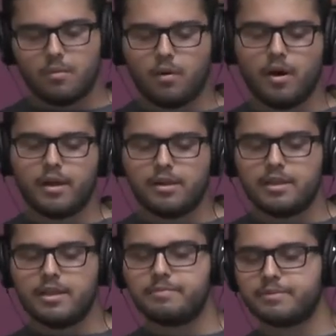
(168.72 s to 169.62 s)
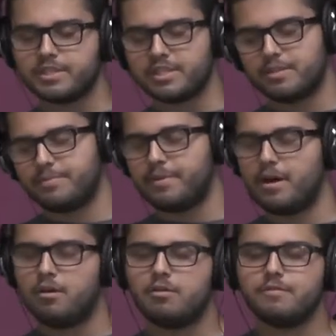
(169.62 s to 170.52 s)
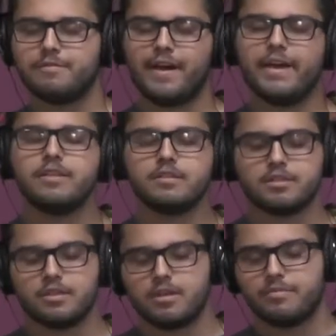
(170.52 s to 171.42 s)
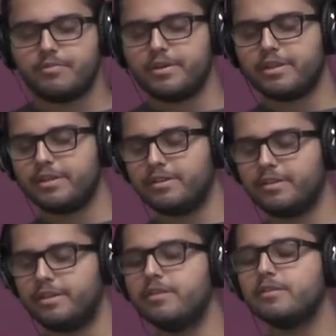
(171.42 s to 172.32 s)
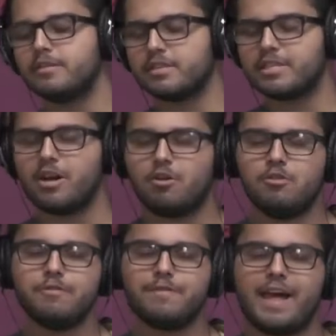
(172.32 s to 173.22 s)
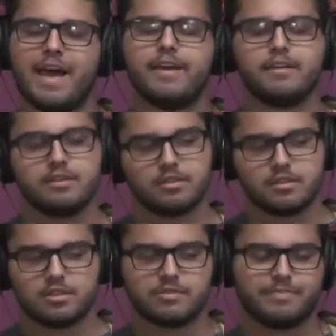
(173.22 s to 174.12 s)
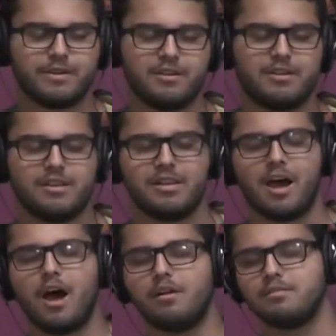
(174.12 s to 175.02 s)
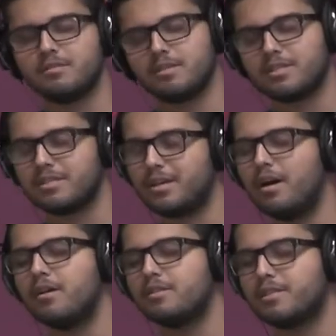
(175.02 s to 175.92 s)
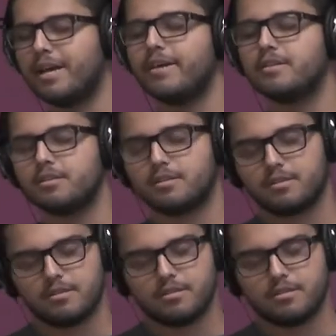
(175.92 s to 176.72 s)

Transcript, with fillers: white lips, perfect, breathing in snowflakes, burnt lungs, our taste.